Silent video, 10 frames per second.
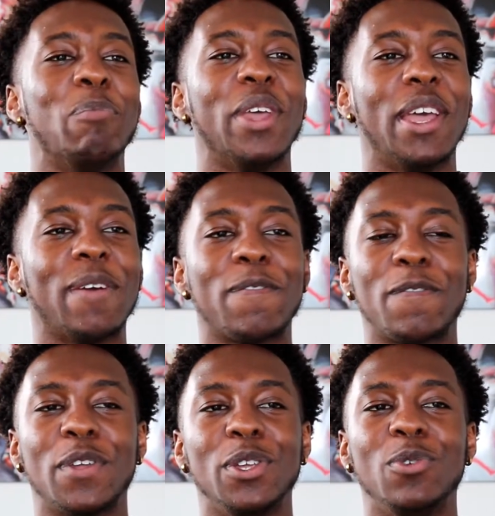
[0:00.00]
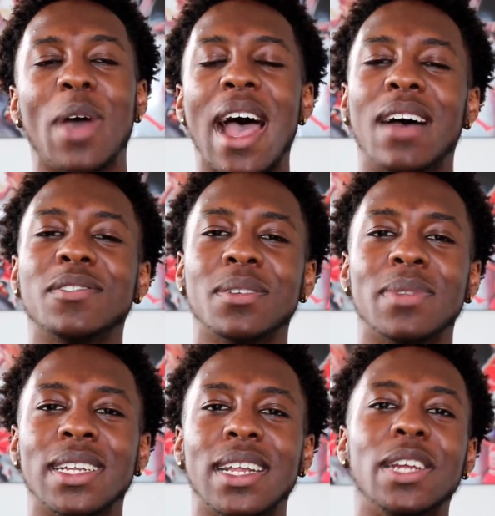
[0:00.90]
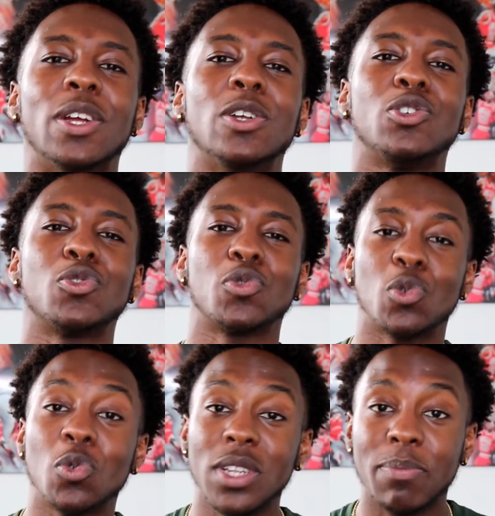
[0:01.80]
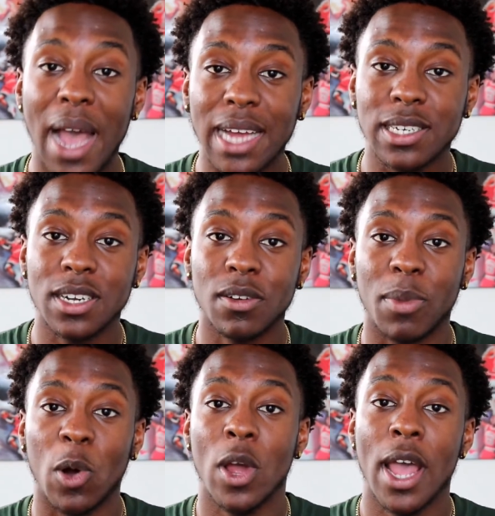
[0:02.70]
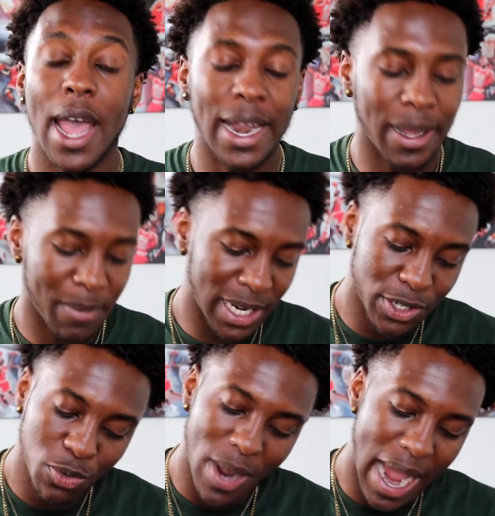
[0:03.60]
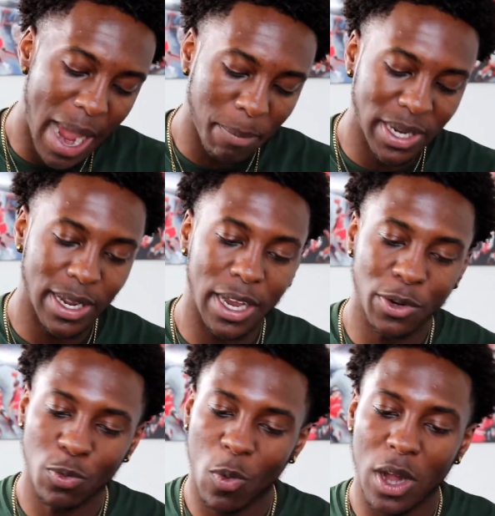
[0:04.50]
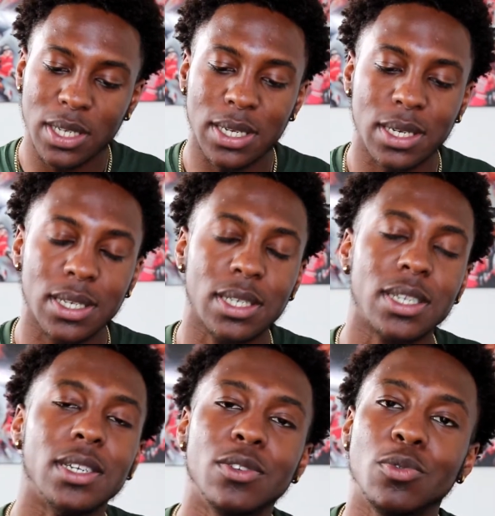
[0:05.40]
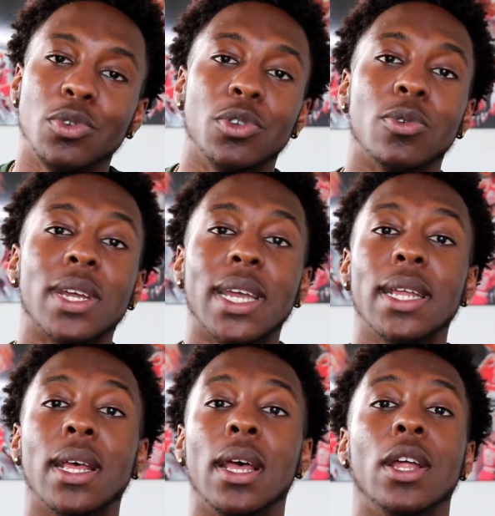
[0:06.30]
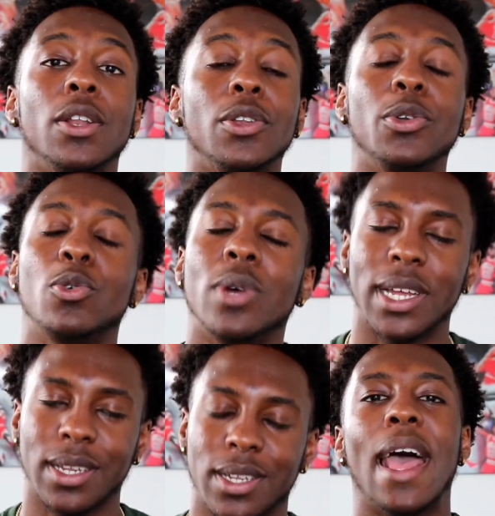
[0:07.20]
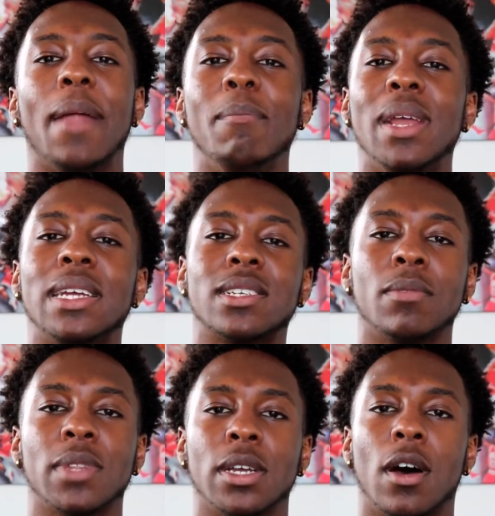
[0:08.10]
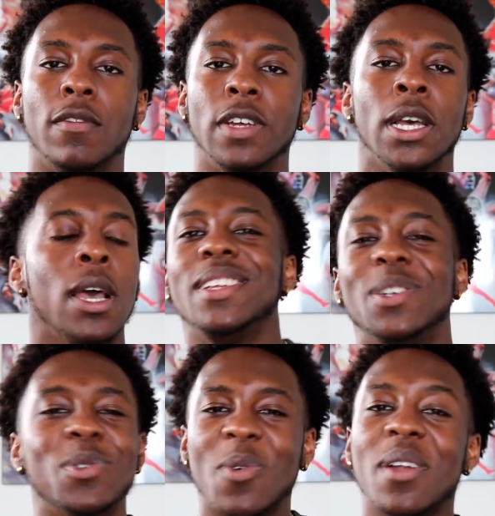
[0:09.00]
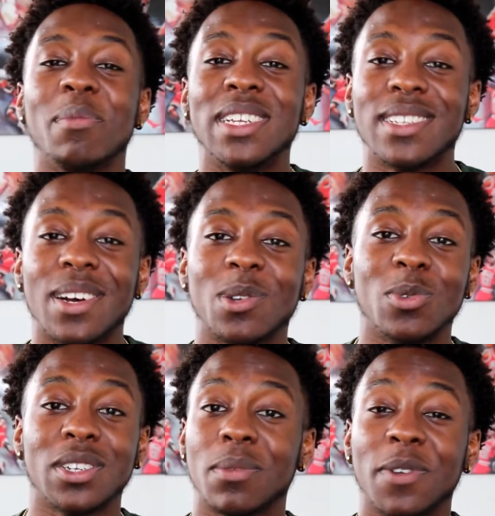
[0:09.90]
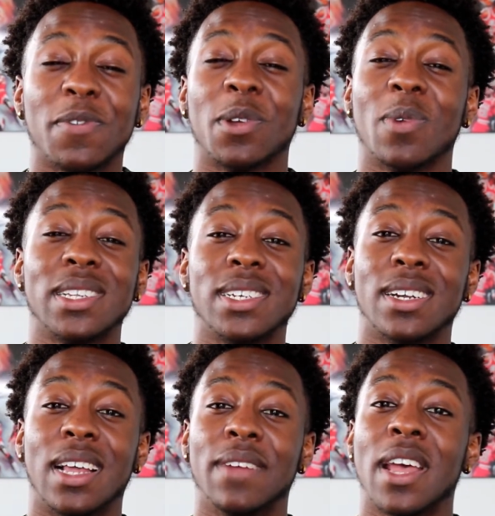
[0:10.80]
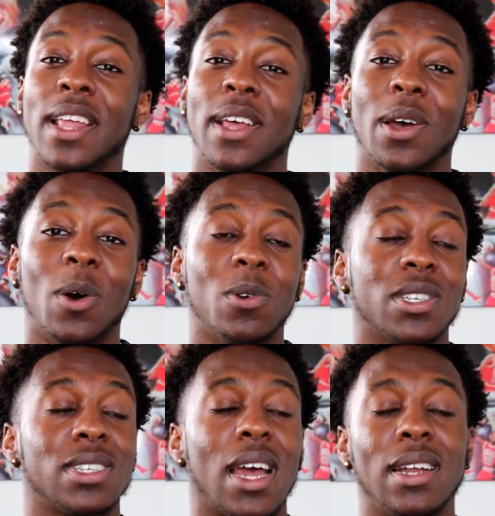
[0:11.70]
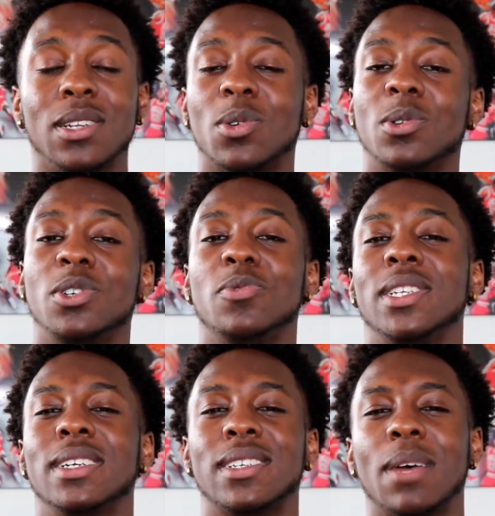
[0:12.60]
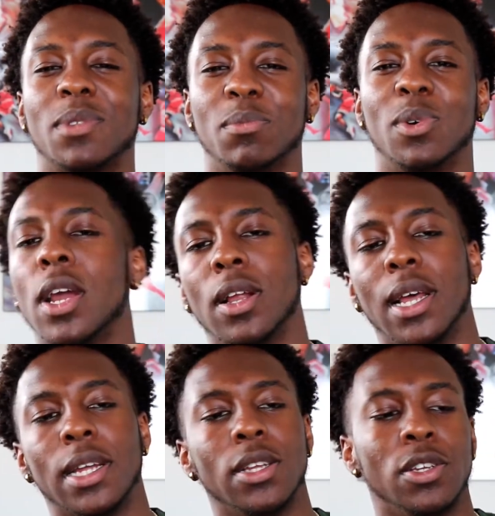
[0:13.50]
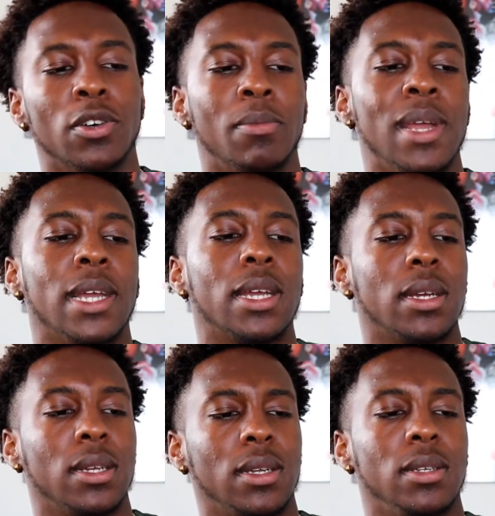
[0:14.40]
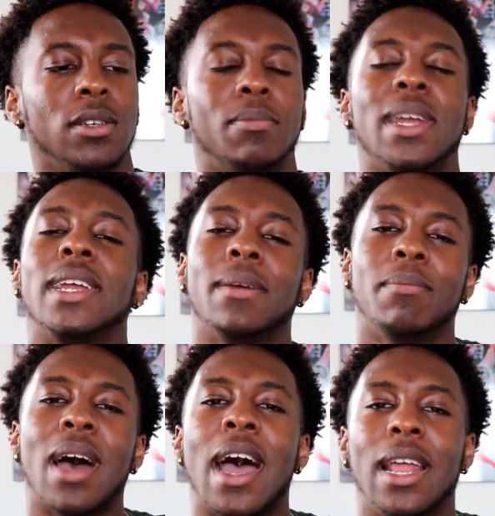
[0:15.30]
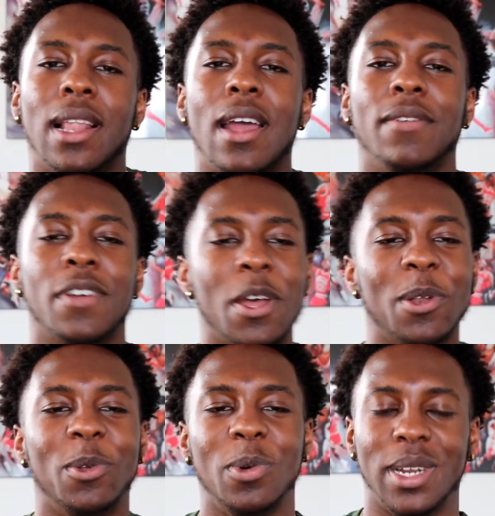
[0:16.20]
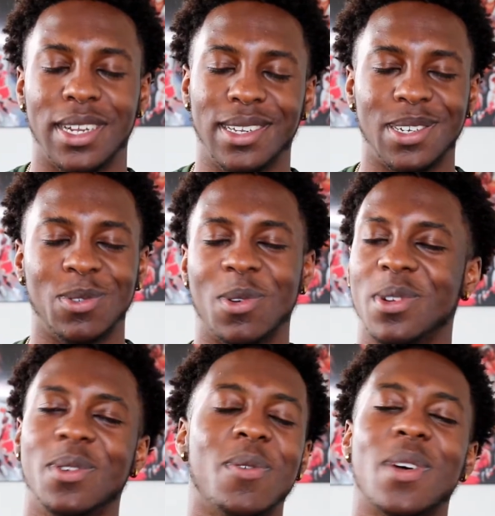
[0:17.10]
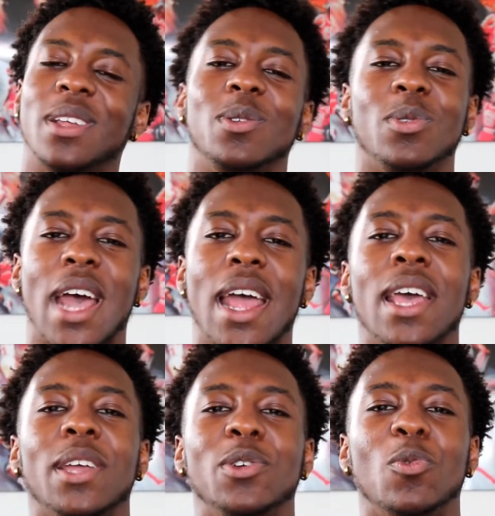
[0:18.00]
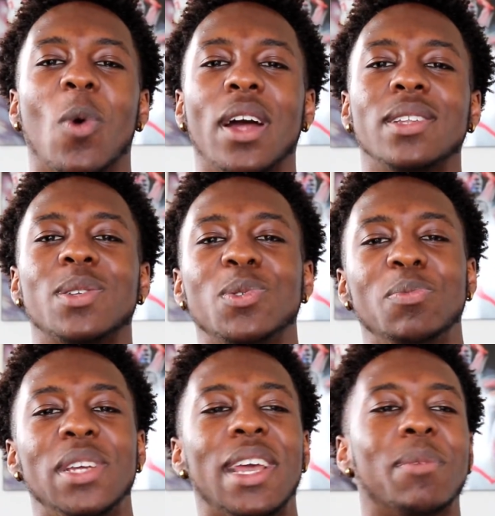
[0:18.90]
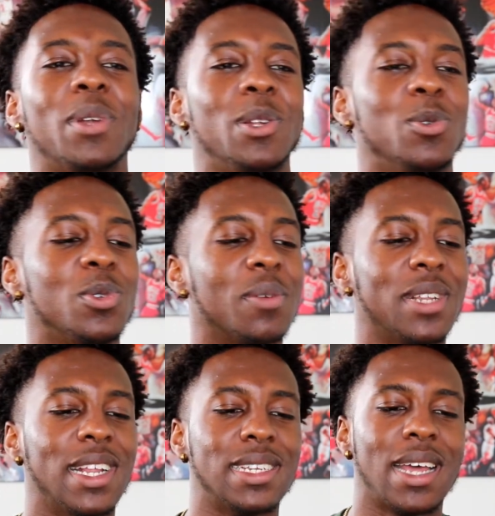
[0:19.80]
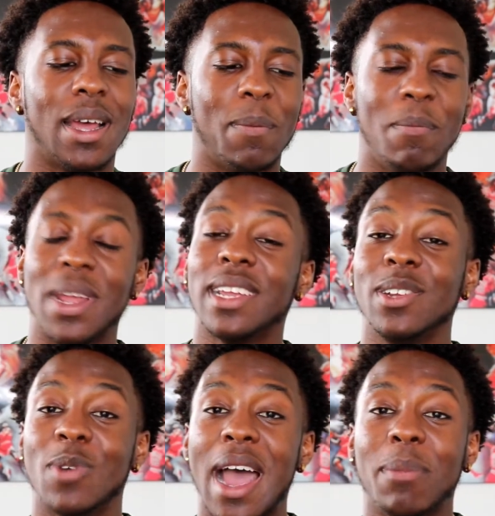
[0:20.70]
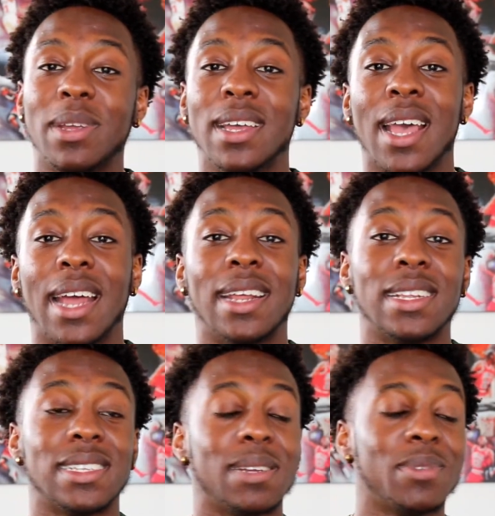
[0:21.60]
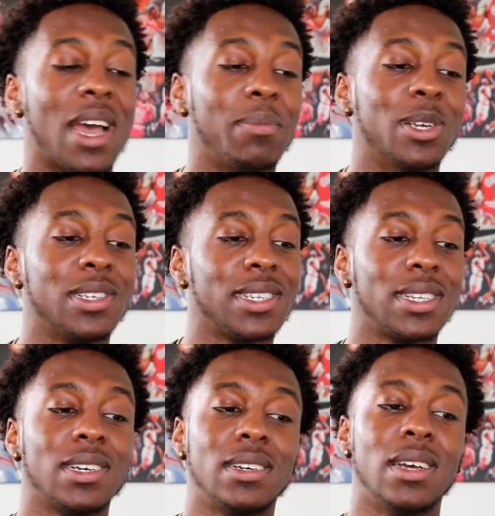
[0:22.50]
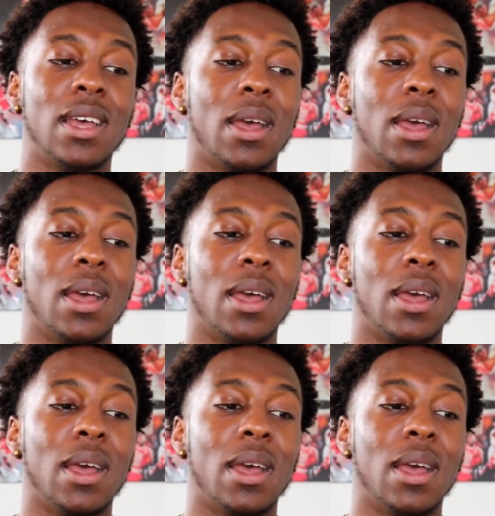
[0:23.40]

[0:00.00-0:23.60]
if you have something that you're truly passionate about and it makes you happy and you want to continue doing it, do it and make something of it. You don't want to be stuck doing something for the rest of your life that, oh, society told you was acceptable, or like you'll make you'll make it by life doing this. You know, you don't want to do that. You want to be able to do something that's making you happy, and at the same time you're still